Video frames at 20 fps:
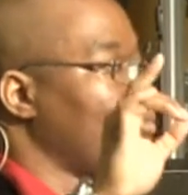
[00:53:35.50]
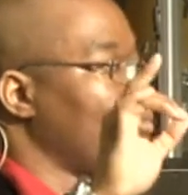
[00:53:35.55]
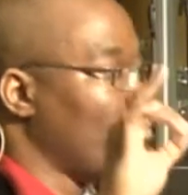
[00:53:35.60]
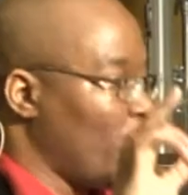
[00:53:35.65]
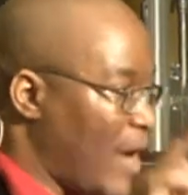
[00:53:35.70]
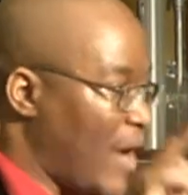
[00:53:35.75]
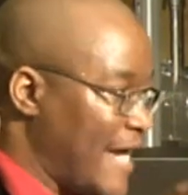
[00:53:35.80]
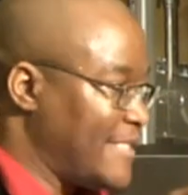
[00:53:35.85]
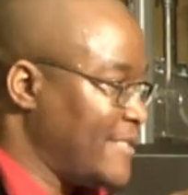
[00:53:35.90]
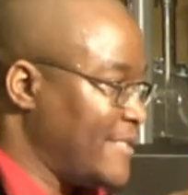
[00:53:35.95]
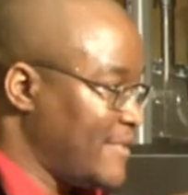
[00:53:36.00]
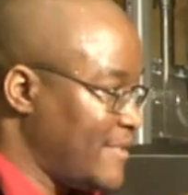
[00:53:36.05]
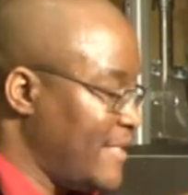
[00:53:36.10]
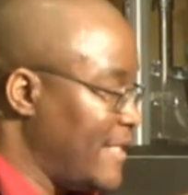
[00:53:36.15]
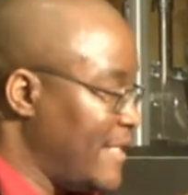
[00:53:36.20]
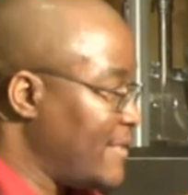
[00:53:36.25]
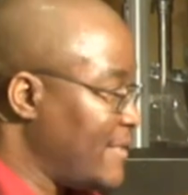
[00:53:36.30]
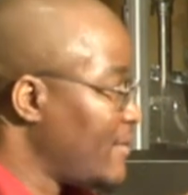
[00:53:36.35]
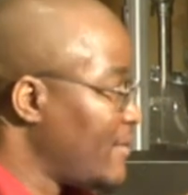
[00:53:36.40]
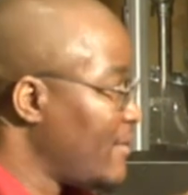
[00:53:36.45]

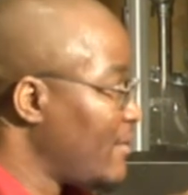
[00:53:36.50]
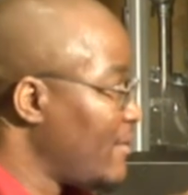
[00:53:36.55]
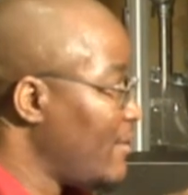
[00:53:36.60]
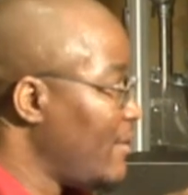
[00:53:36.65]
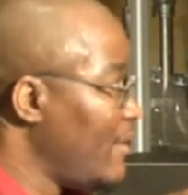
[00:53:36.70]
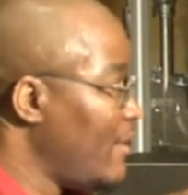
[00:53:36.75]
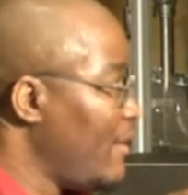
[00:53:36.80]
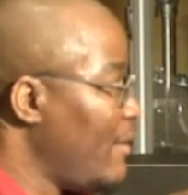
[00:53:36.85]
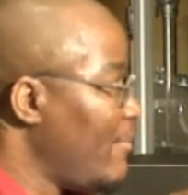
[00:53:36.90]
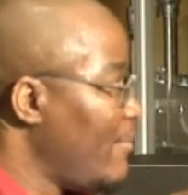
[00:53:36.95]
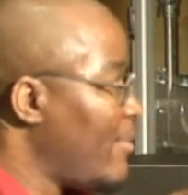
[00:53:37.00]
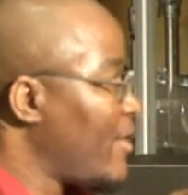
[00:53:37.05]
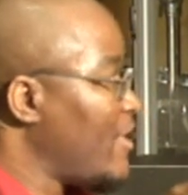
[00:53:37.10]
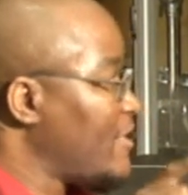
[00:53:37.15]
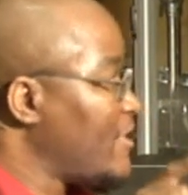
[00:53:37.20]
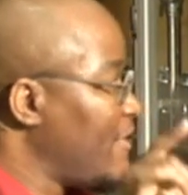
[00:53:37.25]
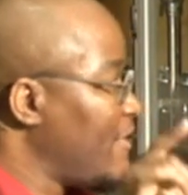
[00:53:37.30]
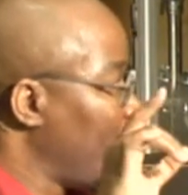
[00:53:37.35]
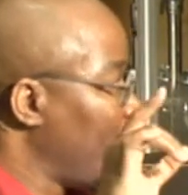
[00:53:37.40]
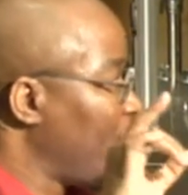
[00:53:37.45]
righteousness.
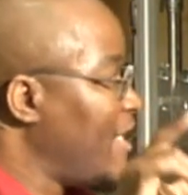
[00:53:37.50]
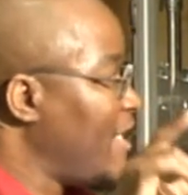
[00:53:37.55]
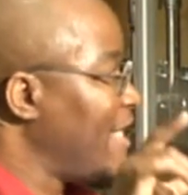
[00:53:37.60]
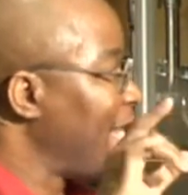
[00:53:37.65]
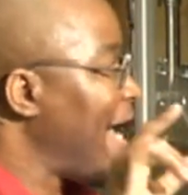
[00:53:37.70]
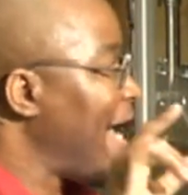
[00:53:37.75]
Because if you get